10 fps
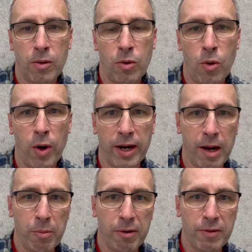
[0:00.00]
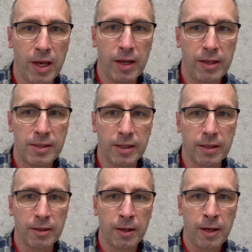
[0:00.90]
quite a number of years,
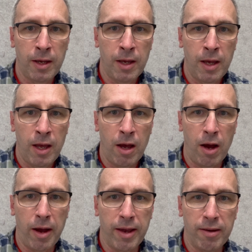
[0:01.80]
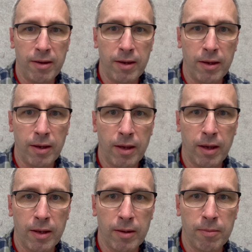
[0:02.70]
and
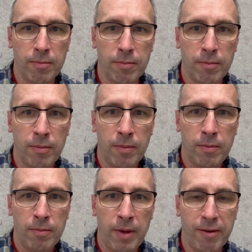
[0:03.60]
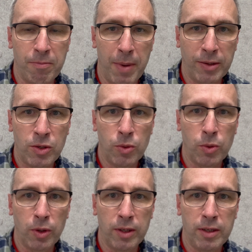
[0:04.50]
I have
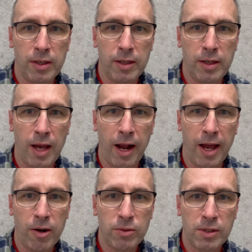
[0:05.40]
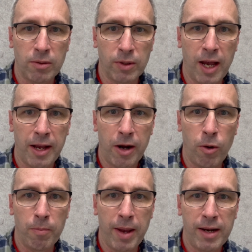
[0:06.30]
mentored young adults, or young
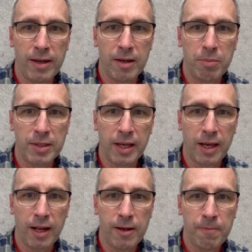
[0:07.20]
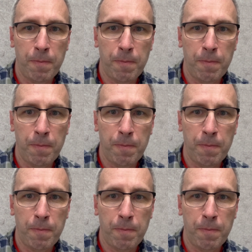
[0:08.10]
adult men in particular,